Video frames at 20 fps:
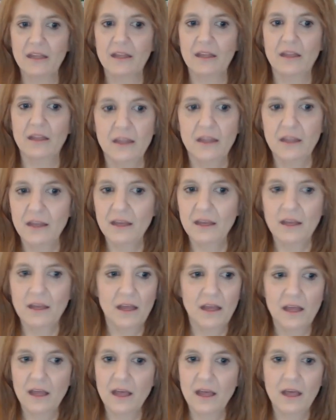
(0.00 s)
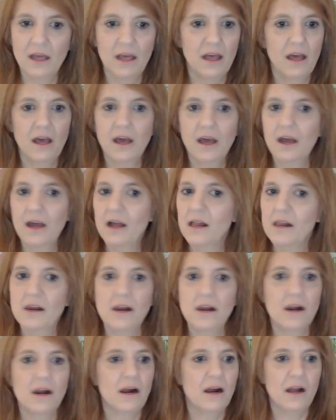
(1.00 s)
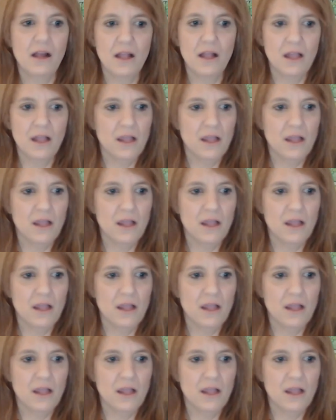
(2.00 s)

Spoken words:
No one is speaking in this clip.